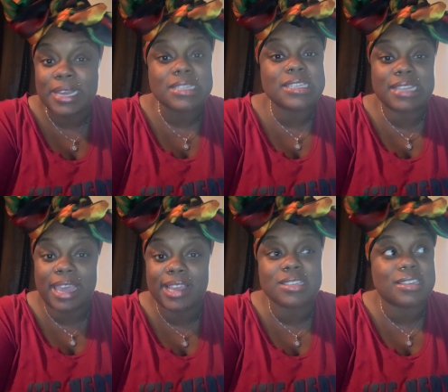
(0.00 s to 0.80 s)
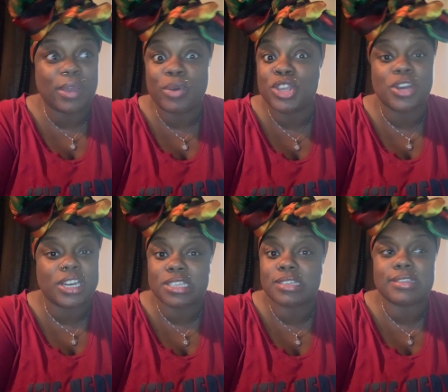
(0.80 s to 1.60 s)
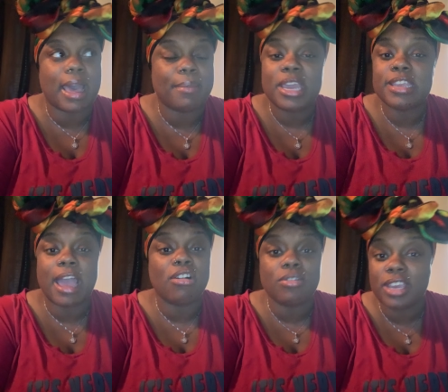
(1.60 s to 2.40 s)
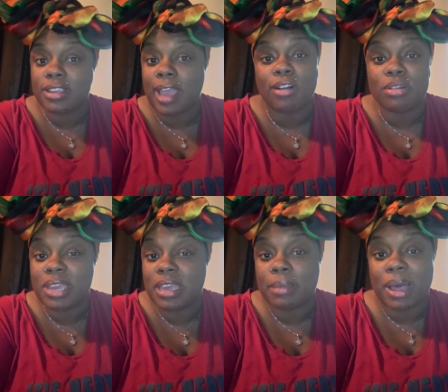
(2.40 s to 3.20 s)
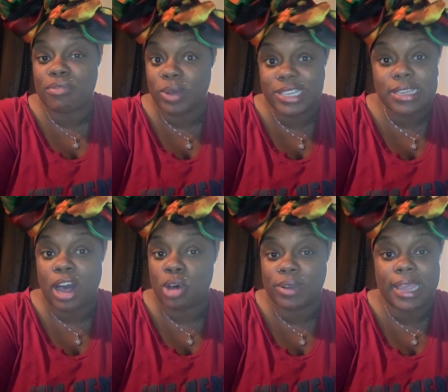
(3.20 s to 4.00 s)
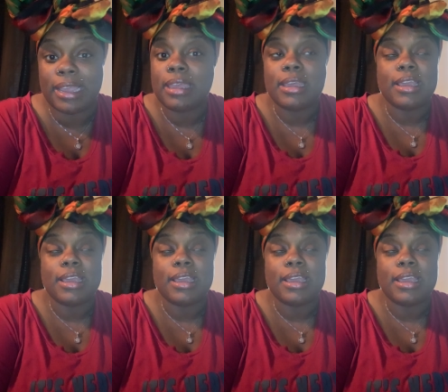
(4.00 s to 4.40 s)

today is the day where you're gonna stop y'all gonna hear y'all gonna be hearing my voice all day